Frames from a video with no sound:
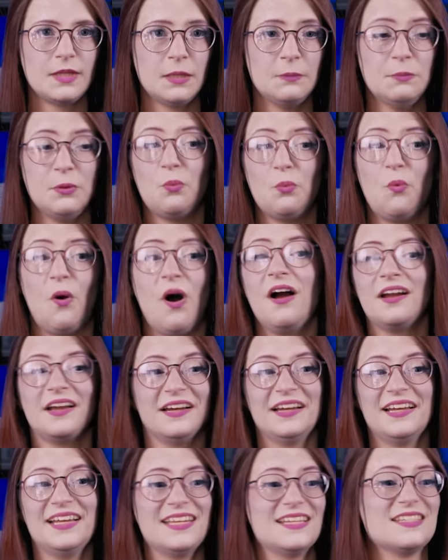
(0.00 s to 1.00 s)
But
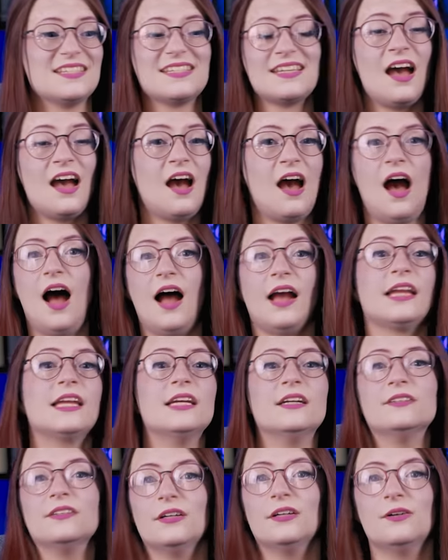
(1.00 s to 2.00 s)
Wonka is a
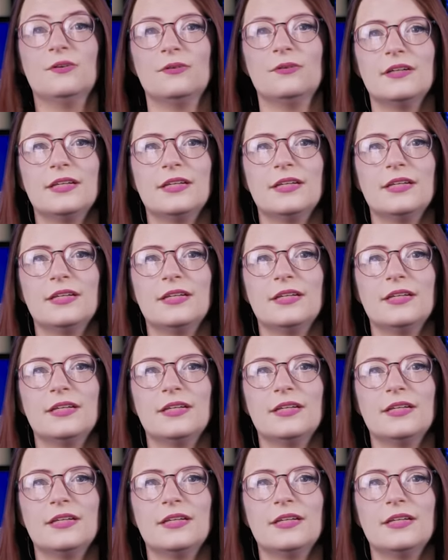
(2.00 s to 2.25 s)
hero.